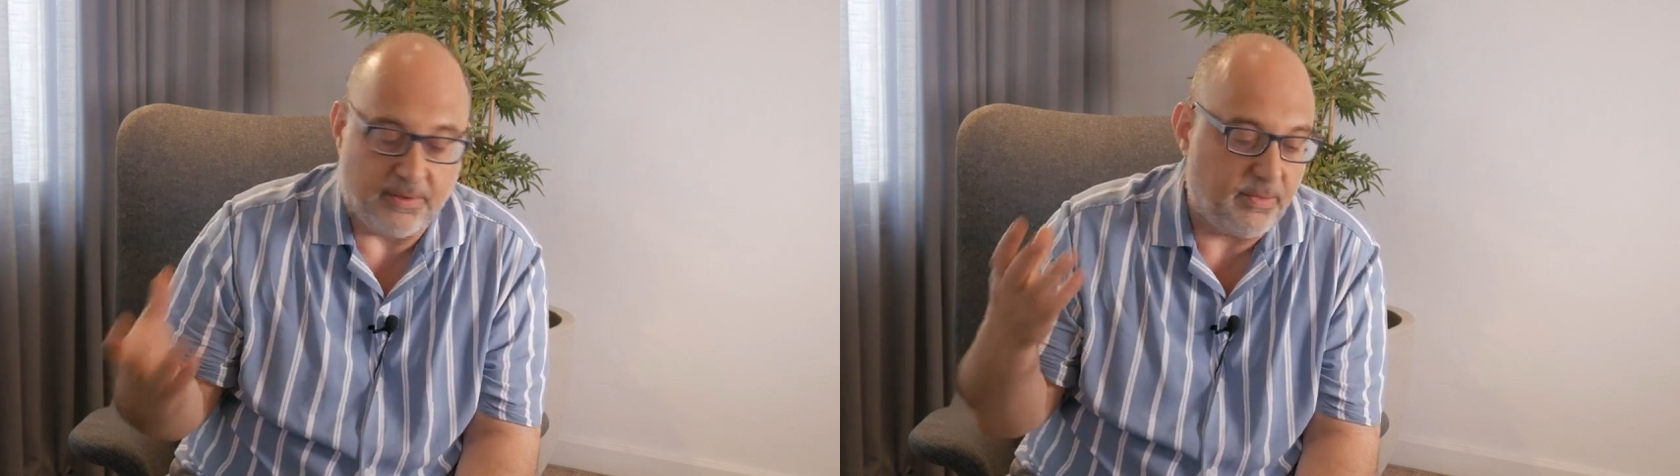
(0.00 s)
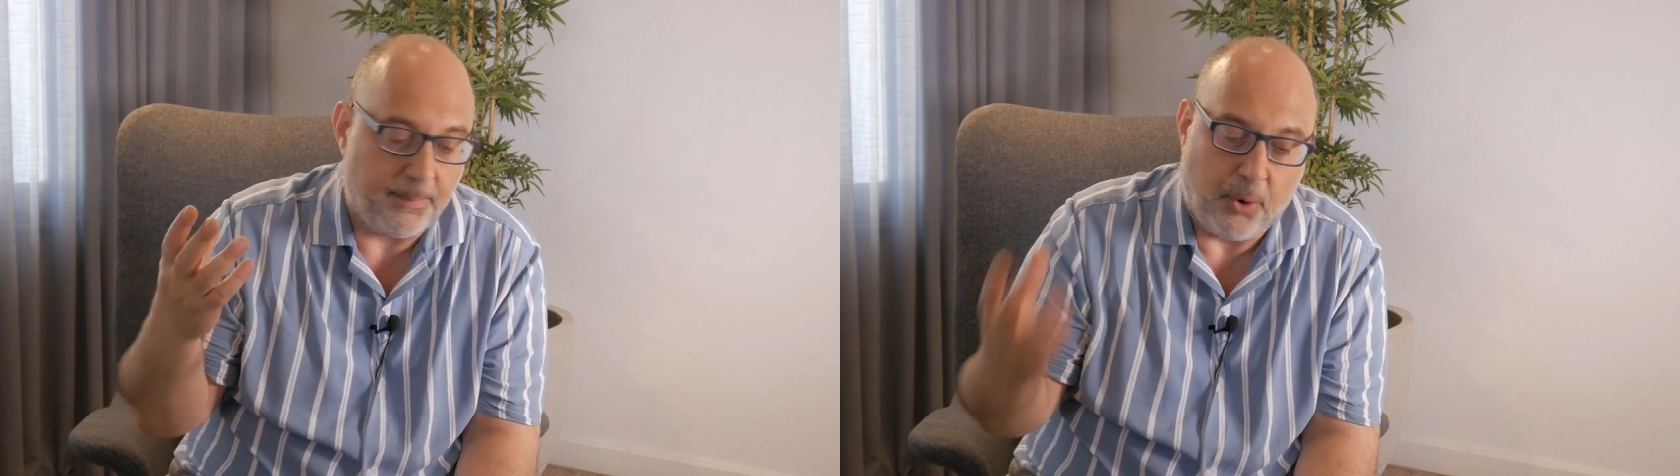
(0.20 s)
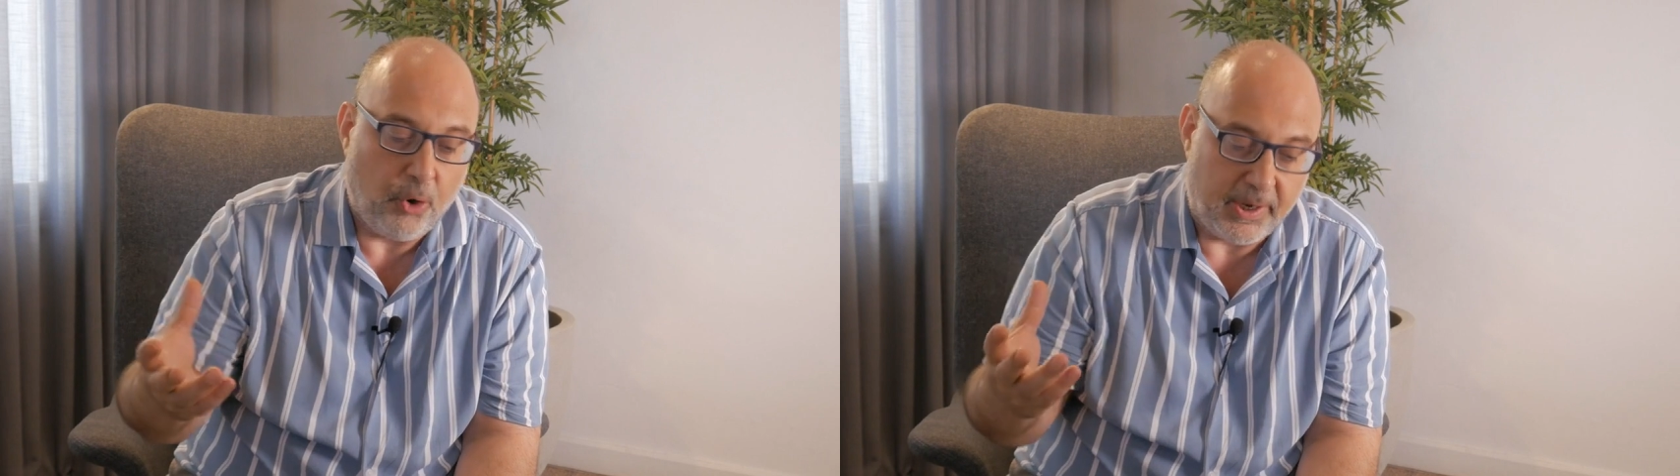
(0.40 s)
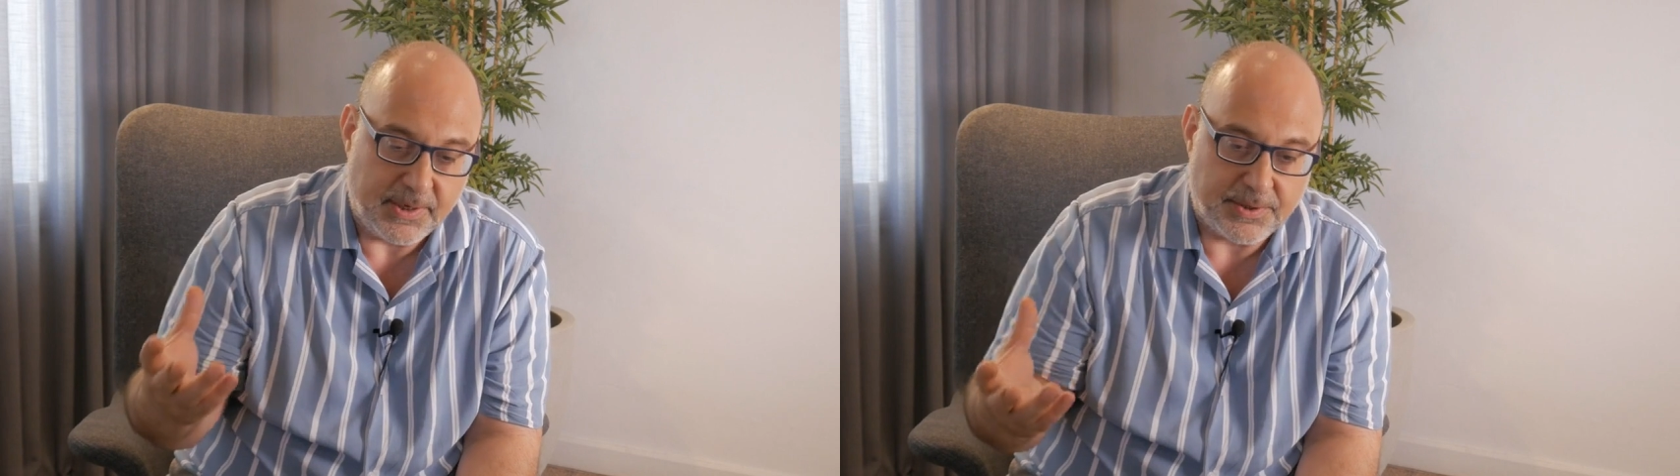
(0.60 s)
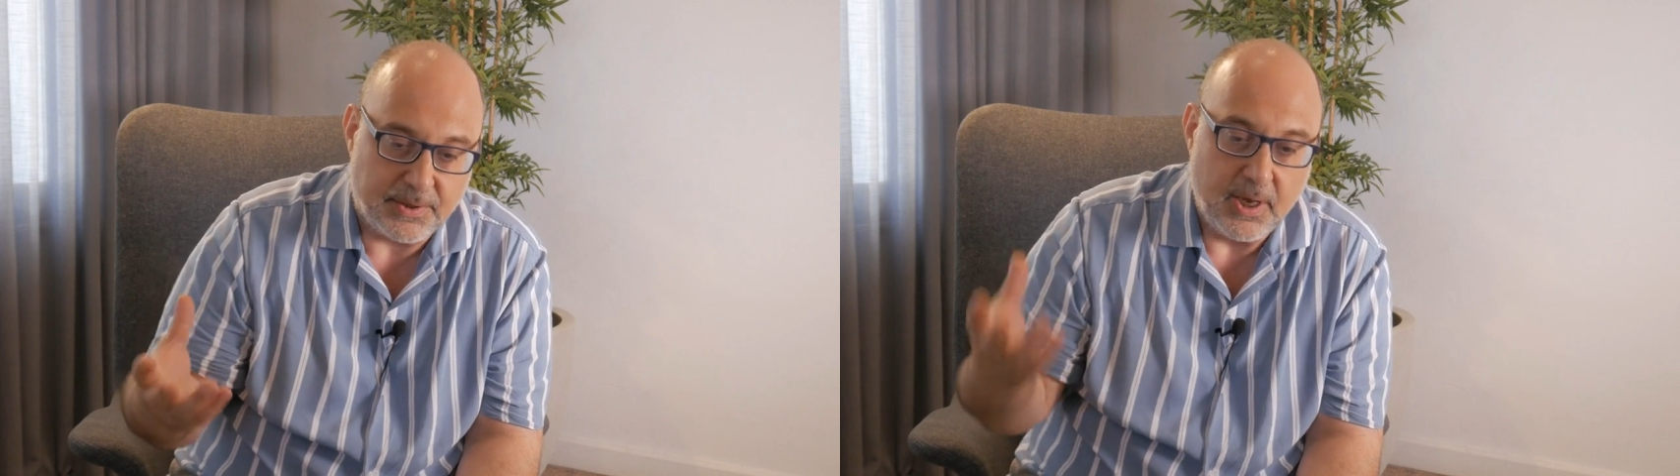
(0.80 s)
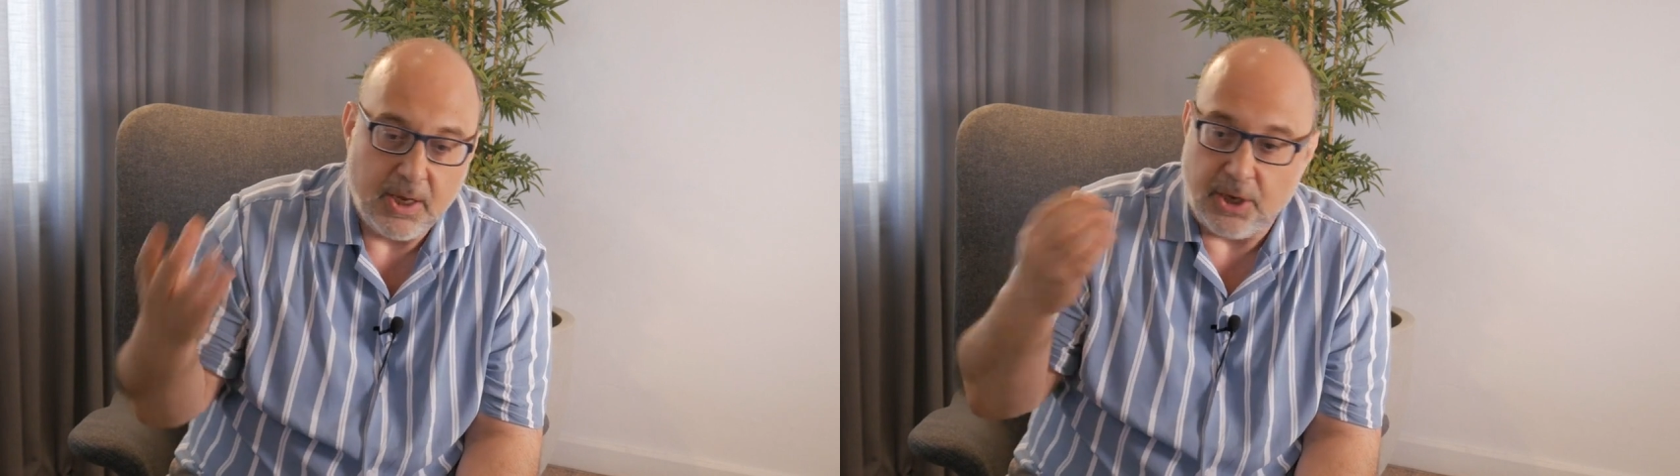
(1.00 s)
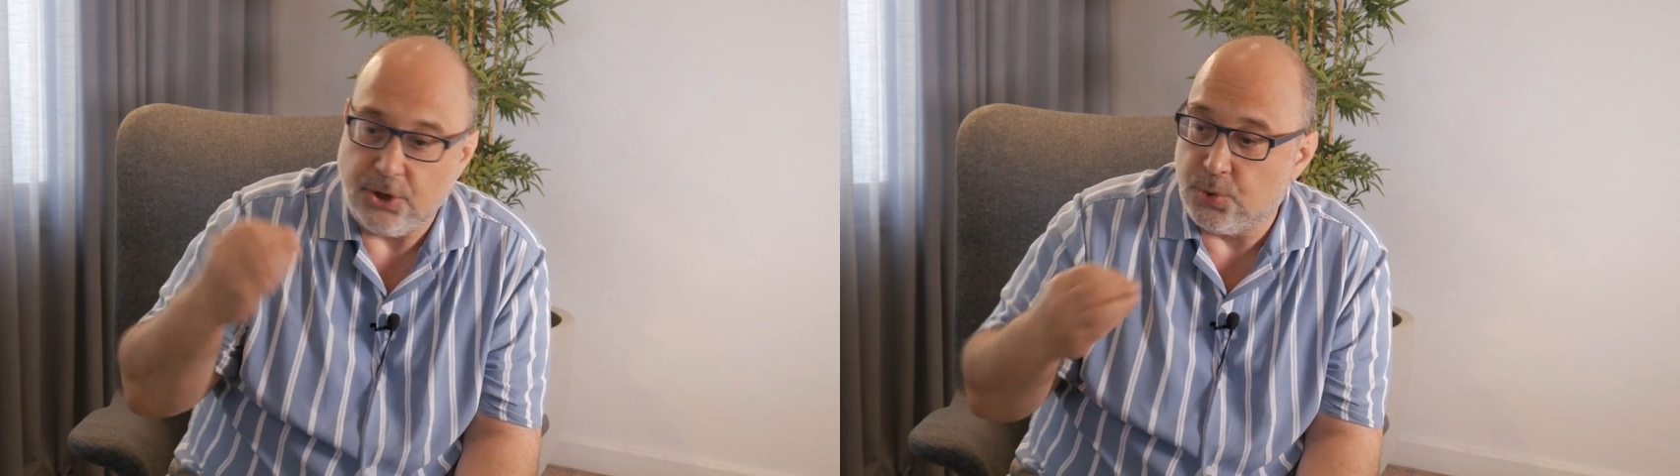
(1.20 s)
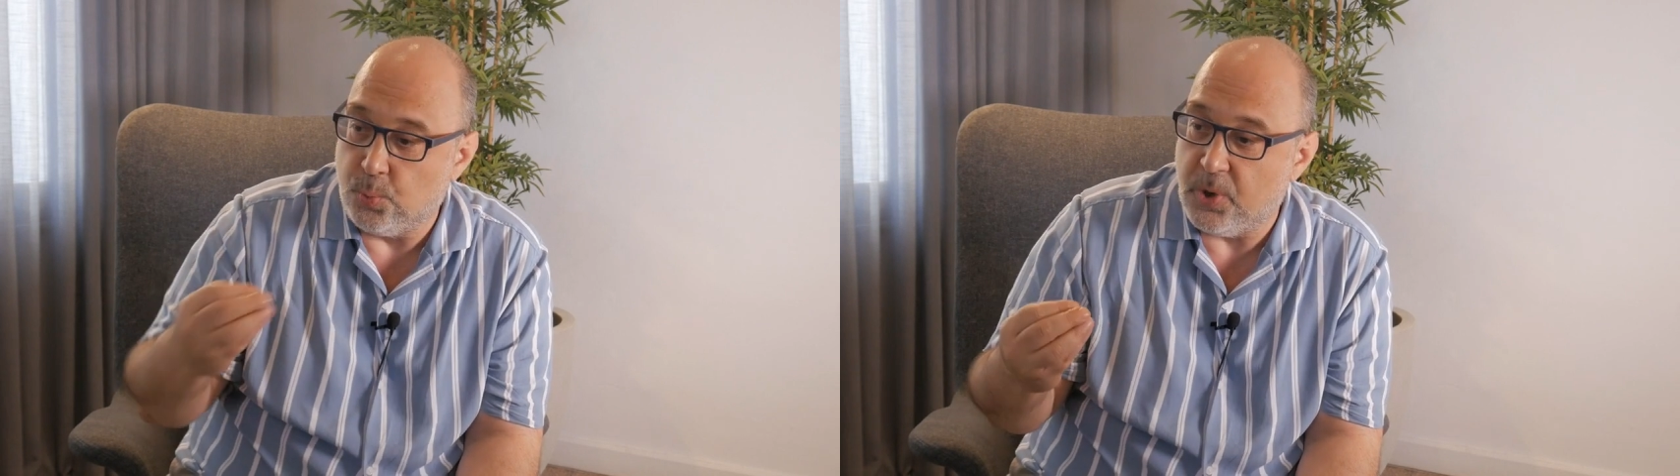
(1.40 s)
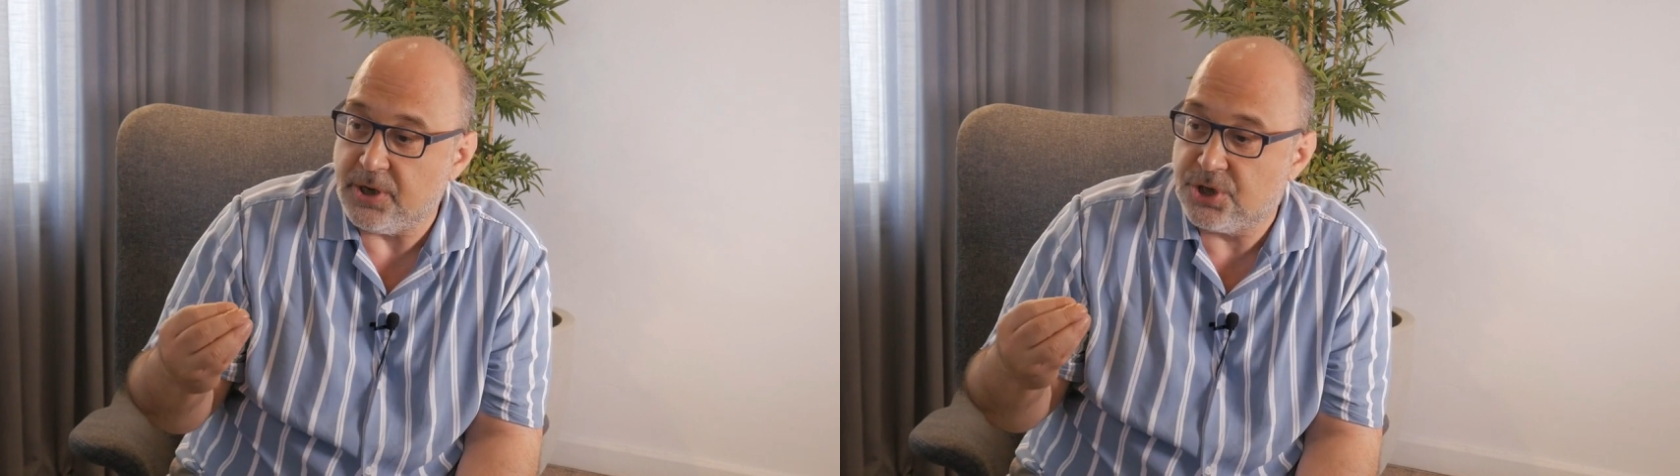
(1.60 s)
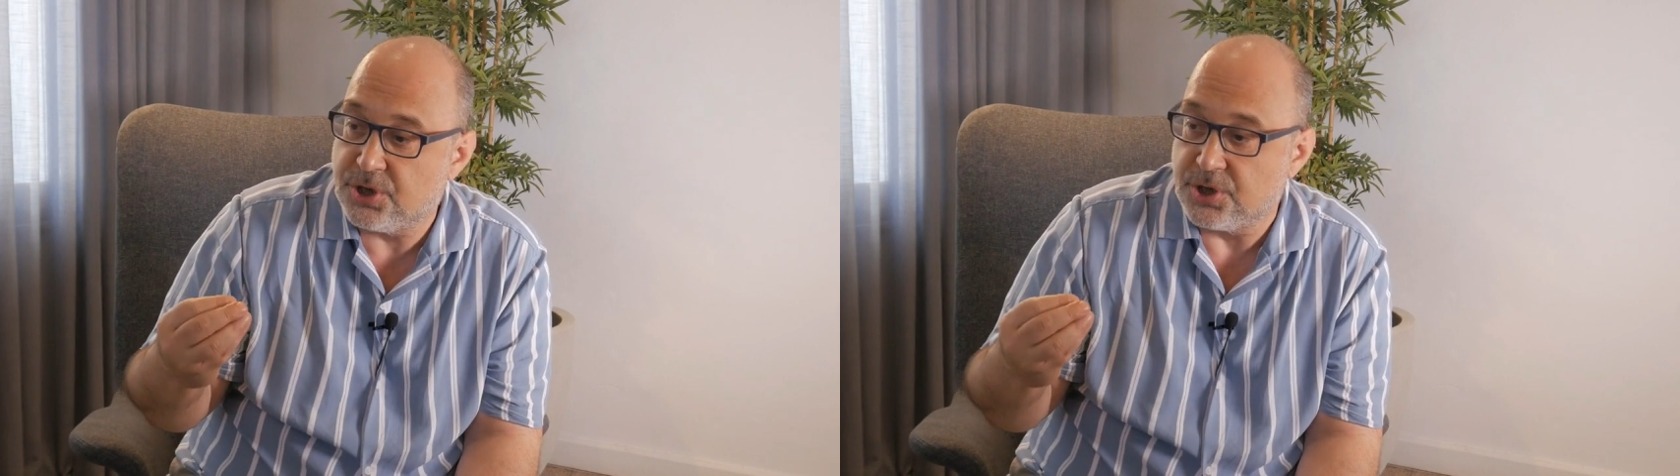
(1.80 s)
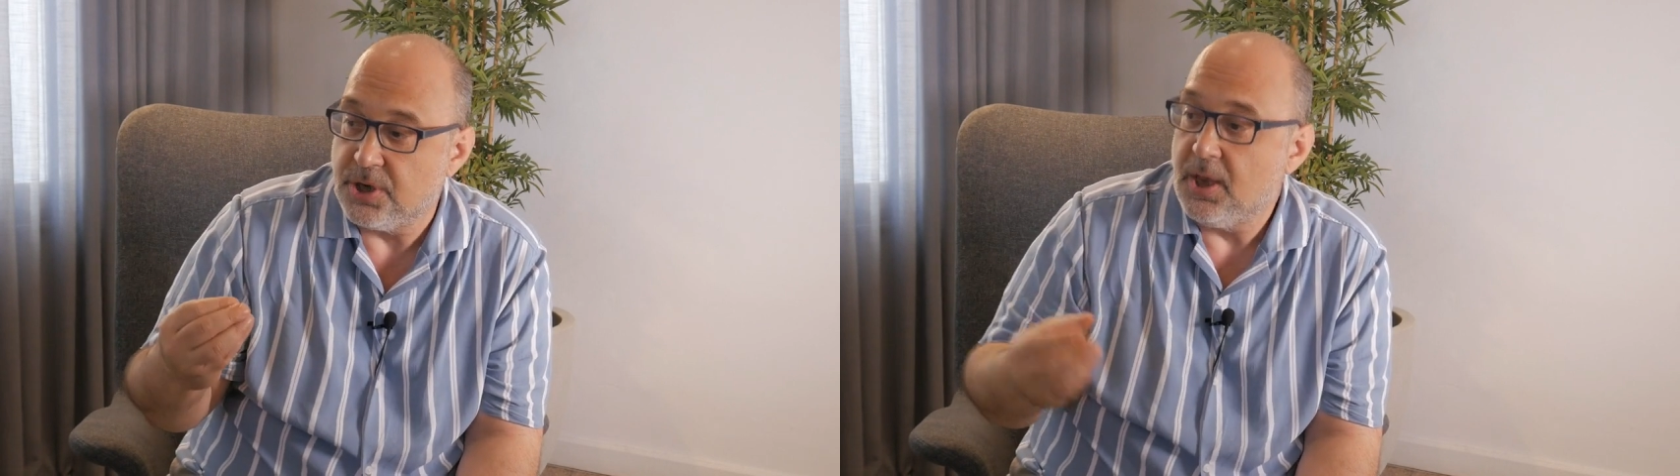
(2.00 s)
the polis, from which